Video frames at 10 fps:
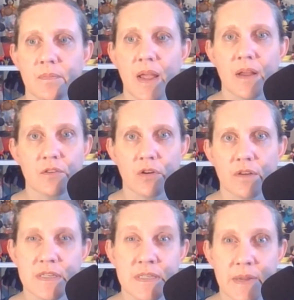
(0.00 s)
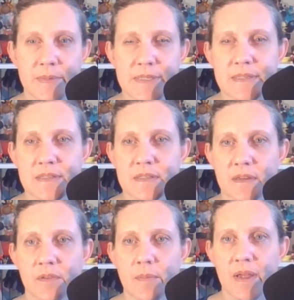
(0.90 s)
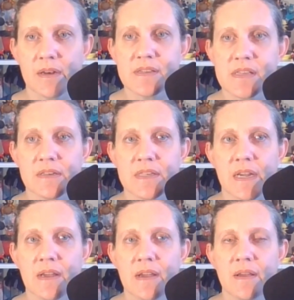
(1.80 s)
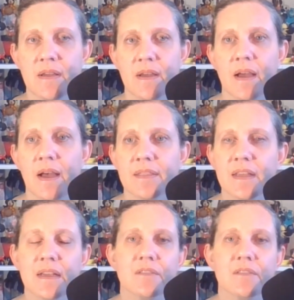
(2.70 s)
Andor, of his nemesis, of the man he's hunting. I think it's